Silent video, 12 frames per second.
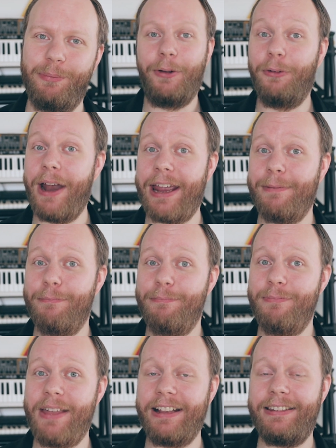Alright,
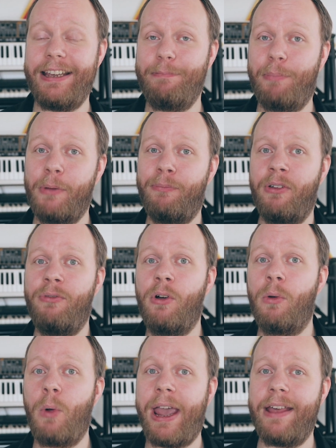that's it. But
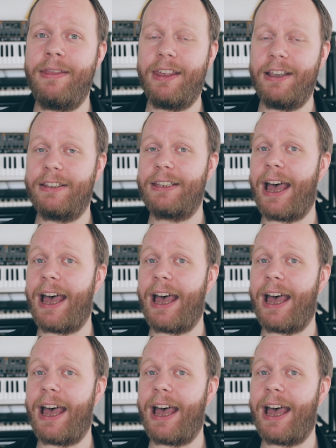before we end this,